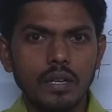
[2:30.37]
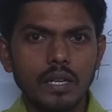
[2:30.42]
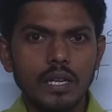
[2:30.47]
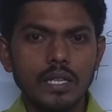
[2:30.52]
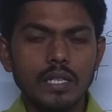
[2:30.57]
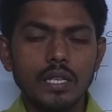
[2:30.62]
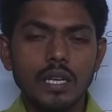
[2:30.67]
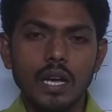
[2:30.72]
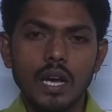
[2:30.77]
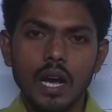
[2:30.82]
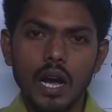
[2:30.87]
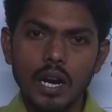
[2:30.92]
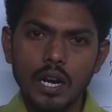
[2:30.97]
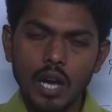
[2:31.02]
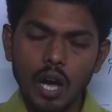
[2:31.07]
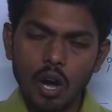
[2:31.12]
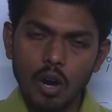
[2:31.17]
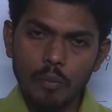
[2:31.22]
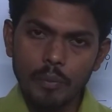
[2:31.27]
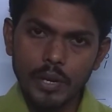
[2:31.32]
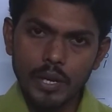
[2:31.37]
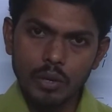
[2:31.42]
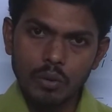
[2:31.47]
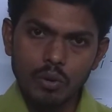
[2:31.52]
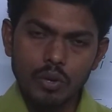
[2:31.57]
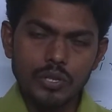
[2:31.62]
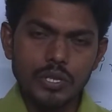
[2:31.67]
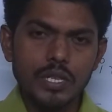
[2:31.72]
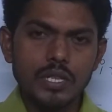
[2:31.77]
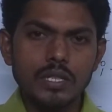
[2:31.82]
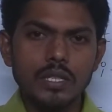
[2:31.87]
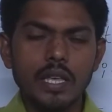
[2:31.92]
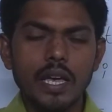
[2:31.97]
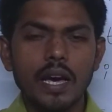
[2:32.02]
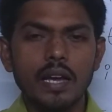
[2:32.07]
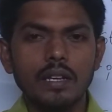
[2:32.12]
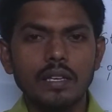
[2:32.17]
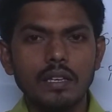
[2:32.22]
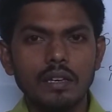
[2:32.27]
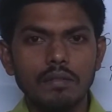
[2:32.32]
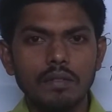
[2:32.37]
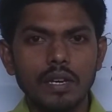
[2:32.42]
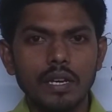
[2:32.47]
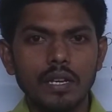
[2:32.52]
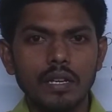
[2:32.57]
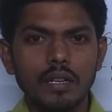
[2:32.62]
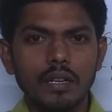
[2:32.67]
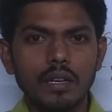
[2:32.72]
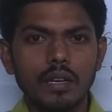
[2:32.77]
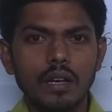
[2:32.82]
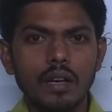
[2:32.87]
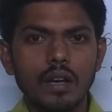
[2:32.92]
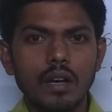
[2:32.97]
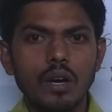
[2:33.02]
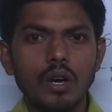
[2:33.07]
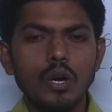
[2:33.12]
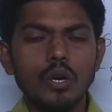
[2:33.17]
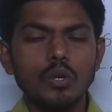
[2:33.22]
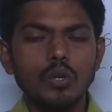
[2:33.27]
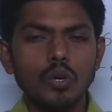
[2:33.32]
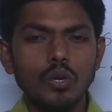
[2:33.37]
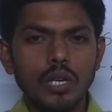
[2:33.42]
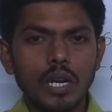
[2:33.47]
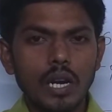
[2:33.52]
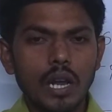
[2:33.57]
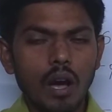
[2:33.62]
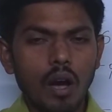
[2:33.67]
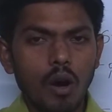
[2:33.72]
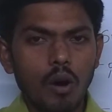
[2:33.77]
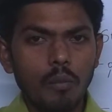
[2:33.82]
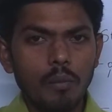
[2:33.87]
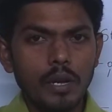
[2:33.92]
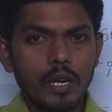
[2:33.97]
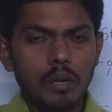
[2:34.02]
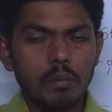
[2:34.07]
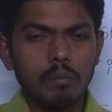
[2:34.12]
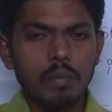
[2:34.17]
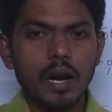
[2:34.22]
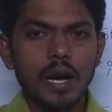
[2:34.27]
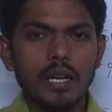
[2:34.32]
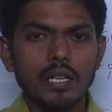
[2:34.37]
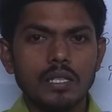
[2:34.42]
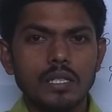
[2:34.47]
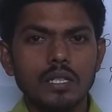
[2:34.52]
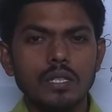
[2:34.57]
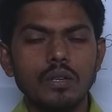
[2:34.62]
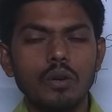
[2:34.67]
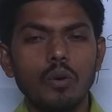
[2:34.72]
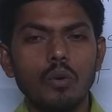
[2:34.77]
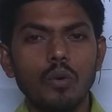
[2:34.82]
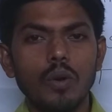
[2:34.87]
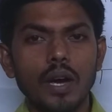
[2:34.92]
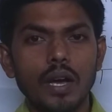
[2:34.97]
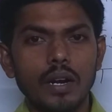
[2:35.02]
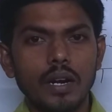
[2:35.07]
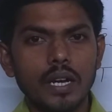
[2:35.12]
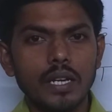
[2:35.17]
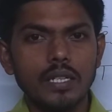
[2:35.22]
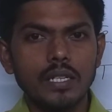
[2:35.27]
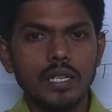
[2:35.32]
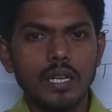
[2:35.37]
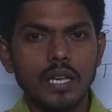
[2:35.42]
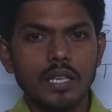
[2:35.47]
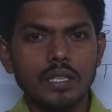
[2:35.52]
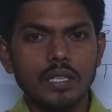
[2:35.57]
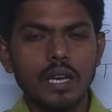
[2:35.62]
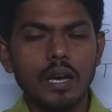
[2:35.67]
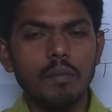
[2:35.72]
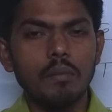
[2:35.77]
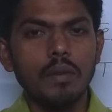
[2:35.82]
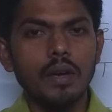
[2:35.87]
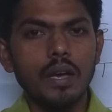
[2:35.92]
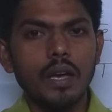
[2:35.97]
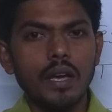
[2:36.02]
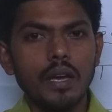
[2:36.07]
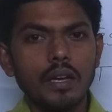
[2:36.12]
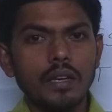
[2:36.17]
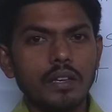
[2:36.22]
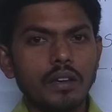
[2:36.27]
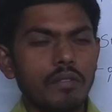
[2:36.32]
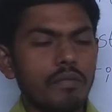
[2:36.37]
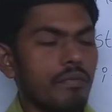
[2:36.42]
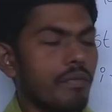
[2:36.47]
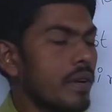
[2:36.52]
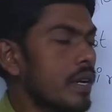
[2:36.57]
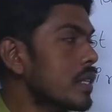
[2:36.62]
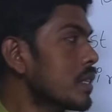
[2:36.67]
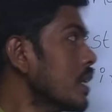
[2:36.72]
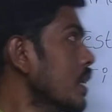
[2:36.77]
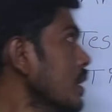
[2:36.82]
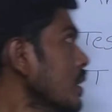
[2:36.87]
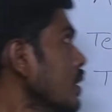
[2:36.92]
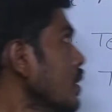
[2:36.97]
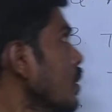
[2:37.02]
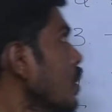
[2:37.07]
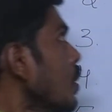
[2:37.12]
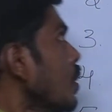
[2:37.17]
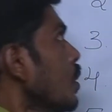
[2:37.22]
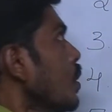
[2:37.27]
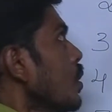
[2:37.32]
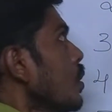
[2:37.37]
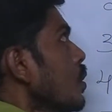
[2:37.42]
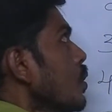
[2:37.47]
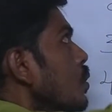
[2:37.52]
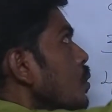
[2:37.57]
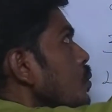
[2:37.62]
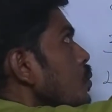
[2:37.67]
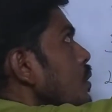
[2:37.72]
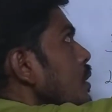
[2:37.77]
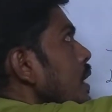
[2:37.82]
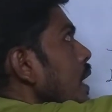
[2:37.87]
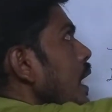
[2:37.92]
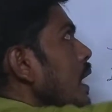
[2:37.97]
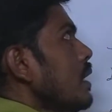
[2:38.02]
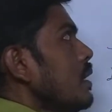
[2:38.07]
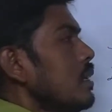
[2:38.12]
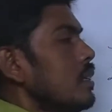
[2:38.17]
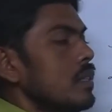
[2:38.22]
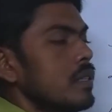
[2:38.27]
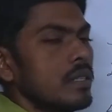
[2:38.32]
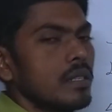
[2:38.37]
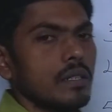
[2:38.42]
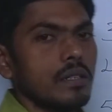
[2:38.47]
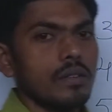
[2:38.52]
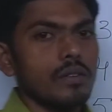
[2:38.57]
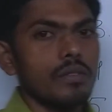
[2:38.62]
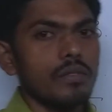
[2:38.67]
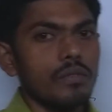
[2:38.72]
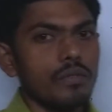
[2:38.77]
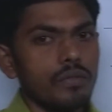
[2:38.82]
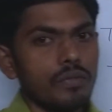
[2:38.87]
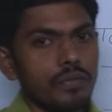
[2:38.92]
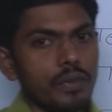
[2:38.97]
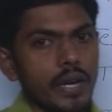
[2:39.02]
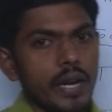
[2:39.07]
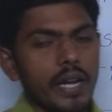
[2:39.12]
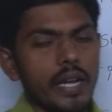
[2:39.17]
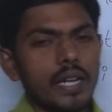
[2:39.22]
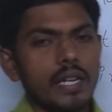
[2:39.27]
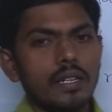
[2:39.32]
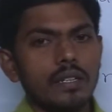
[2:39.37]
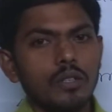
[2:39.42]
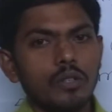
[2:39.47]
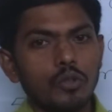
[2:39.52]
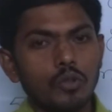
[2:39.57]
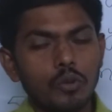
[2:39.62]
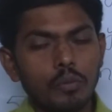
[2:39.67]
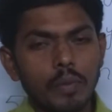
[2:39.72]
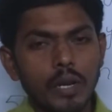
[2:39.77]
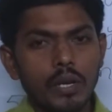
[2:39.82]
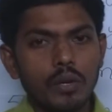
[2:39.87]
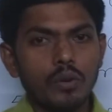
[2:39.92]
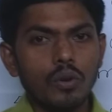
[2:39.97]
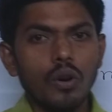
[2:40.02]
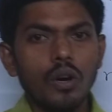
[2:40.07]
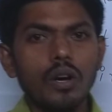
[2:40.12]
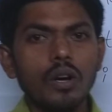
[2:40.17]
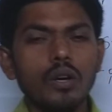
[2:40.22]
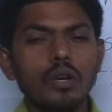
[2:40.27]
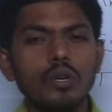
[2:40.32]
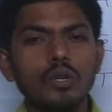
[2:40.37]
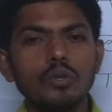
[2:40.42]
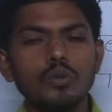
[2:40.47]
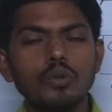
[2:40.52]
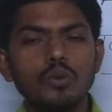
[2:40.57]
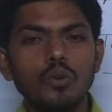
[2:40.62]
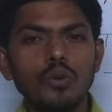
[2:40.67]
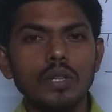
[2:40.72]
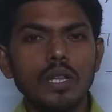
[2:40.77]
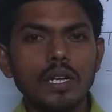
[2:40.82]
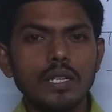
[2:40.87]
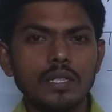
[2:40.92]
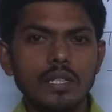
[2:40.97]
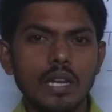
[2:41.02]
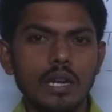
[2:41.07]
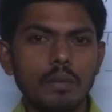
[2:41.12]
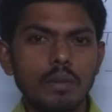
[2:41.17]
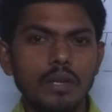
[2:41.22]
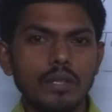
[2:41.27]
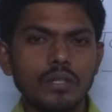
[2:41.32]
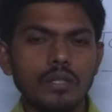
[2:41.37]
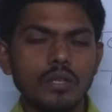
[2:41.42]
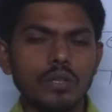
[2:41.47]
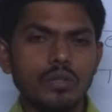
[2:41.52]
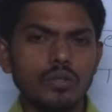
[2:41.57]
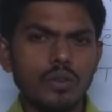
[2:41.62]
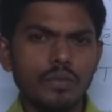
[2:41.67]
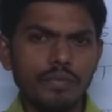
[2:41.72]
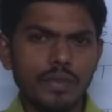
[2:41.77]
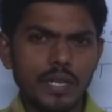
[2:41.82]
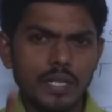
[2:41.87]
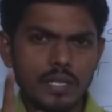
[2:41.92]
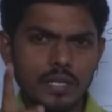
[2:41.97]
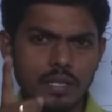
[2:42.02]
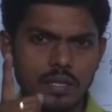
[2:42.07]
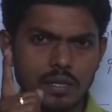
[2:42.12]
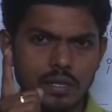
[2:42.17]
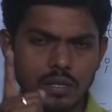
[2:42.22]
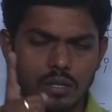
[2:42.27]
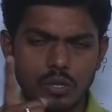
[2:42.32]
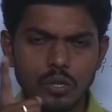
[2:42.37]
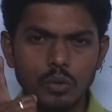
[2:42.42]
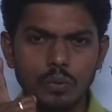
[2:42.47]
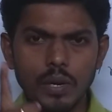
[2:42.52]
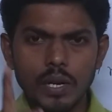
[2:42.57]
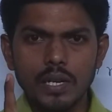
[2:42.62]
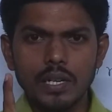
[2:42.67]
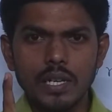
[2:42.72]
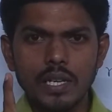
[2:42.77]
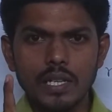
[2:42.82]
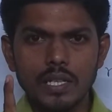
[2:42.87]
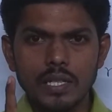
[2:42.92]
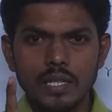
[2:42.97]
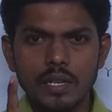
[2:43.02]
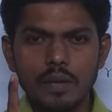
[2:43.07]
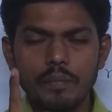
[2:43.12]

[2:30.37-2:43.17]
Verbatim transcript: yes and how many questions they are giving totally how many marks we are writing exam everything you can find you may know through the syllabus so first one is